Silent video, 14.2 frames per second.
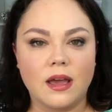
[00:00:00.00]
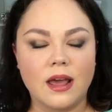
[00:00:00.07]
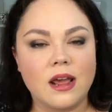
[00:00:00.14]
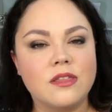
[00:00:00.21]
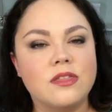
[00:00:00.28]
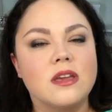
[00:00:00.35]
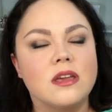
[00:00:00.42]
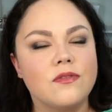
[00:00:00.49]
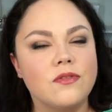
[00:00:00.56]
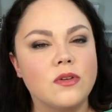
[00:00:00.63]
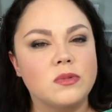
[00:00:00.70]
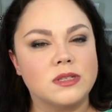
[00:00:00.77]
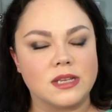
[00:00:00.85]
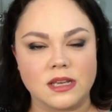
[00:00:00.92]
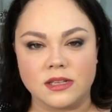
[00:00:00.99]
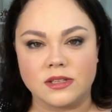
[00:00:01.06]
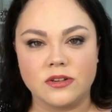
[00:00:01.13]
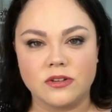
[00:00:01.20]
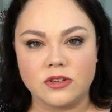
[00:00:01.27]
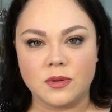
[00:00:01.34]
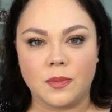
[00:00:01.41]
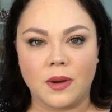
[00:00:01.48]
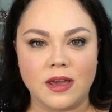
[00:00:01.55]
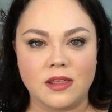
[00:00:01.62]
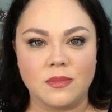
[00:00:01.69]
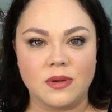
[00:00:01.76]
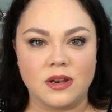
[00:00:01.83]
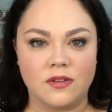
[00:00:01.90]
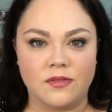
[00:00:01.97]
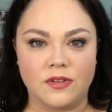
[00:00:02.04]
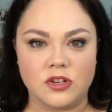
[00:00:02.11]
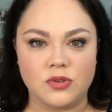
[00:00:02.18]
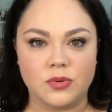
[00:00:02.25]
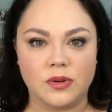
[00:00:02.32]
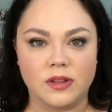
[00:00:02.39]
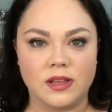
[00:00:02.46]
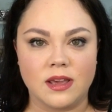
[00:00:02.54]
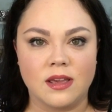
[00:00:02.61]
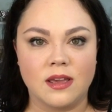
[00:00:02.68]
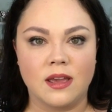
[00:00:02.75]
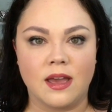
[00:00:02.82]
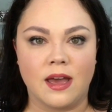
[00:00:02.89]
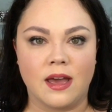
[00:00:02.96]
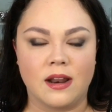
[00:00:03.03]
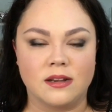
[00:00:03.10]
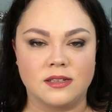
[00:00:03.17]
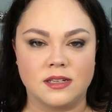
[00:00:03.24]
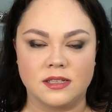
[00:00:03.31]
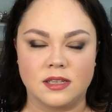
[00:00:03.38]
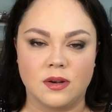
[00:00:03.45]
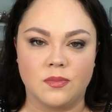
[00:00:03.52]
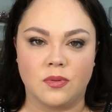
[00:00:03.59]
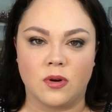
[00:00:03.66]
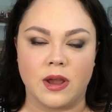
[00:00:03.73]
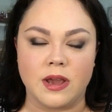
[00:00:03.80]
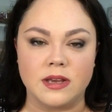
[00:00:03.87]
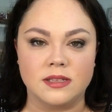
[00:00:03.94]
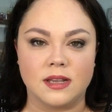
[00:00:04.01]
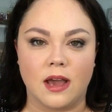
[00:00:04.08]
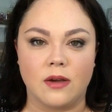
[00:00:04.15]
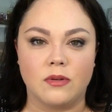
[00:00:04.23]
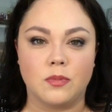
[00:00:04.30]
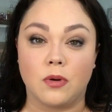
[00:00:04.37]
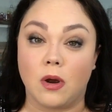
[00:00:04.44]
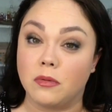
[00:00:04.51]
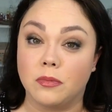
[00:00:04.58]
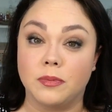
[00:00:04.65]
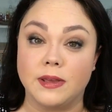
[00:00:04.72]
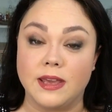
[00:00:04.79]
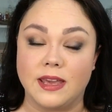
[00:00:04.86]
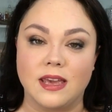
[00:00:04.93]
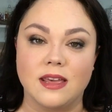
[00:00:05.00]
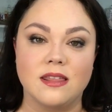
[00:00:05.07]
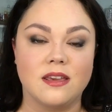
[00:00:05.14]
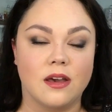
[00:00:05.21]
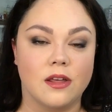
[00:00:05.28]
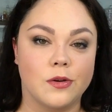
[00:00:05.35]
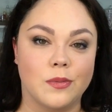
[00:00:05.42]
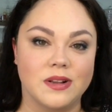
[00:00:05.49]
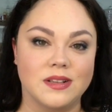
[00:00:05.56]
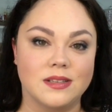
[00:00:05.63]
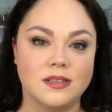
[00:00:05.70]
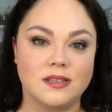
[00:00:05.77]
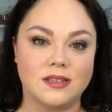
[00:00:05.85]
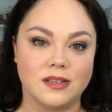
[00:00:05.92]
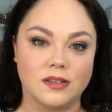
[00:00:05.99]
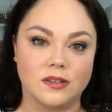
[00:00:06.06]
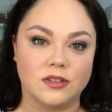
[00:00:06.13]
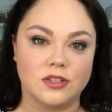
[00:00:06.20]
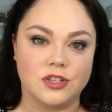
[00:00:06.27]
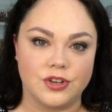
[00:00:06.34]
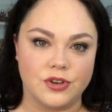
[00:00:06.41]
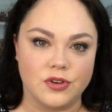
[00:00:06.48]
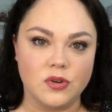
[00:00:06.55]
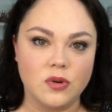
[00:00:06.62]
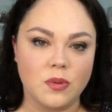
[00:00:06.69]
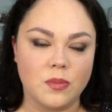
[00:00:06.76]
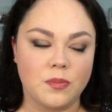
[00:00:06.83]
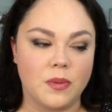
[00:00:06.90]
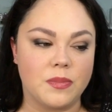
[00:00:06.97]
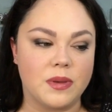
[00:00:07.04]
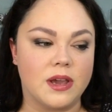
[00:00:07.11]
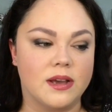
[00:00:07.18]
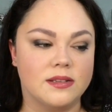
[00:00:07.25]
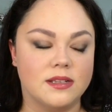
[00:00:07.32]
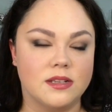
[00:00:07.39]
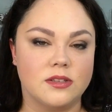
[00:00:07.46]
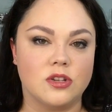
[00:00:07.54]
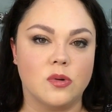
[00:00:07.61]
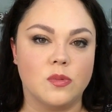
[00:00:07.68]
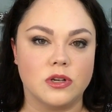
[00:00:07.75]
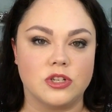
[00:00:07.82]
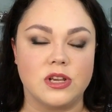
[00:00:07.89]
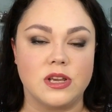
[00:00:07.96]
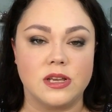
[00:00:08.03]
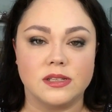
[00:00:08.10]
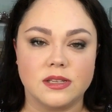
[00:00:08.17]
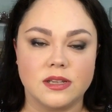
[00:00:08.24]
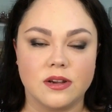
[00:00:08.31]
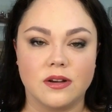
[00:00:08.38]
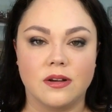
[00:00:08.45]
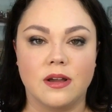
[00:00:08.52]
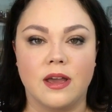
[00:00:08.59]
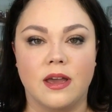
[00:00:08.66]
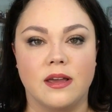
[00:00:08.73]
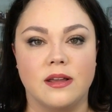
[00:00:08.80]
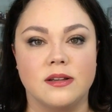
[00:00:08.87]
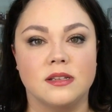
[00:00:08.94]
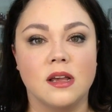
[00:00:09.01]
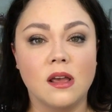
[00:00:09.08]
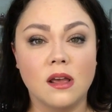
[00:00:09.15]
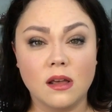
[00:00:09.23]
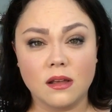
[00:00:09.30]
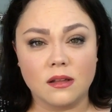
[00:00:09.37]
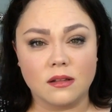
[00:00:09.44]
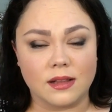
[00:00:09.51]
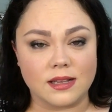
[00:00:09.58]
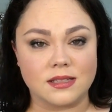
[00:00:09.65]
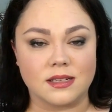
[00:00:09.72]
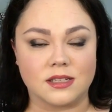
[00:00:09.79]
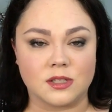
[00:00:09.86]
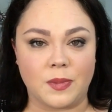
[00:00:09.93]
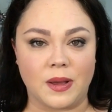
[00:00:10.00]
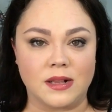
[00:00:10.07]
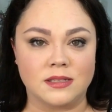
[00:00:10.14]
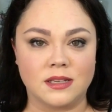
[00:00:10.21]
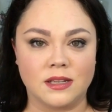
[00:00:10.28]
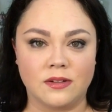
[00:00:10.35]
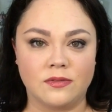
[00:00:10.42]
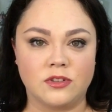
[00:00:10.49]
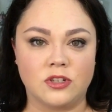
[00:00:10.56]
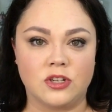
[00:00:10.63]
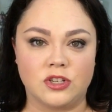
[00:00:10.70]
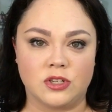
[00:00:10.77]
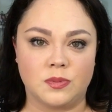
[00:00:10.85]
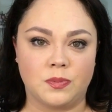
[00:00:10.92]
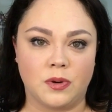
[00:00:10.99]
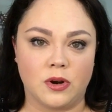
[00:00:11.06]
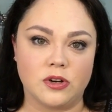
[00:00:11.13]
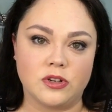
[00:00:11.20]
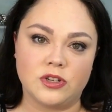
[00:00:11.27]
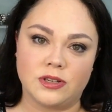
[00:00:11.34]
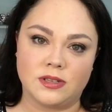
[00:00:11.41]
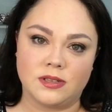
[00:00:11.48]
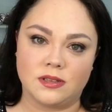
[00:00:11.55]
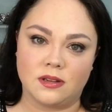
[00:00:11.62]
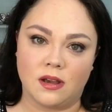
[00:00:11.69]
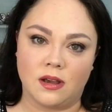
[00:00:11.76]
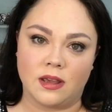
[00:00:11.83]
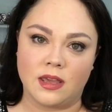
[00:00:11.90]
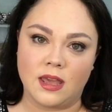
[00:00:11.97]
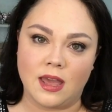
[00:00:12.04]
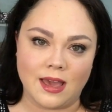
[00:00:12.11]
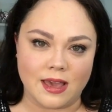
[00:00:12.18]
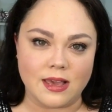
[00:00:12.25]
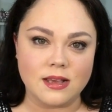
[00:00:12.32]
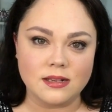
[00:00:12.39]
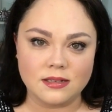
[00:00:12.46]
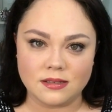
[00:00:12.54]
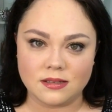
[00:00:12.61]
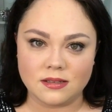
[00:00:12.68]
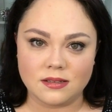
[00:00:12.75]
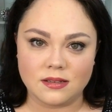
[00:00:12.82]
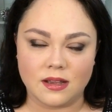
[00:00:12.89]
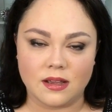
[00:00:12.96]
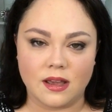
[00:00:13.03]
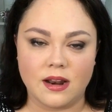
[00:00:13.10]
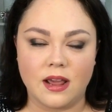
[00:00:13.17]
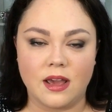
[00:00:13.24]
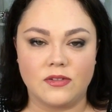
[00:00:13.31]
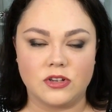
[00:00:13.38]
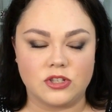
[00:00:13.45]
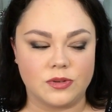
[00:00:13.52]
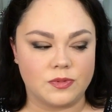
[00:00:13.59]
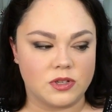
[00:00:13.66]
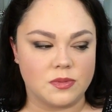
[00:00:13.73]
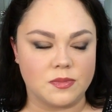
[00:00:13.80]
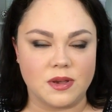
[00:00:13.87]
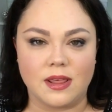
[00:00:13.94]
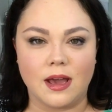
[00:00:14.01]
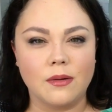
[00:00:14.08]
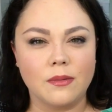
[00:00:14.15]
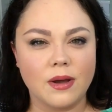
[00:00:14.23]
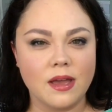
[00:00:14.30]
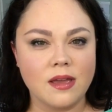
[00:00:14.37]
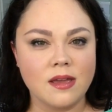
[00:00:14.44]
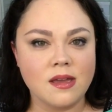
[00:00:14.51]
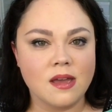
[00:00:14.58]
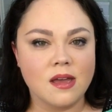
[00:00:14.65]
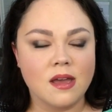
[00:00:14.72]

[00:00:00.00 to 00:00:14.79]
And I think if it was easier to buy them individually at a decent price, I would probably get the other one still too. But because it's so much easier and less expensive to just purchase a case and have it shipped to me that way,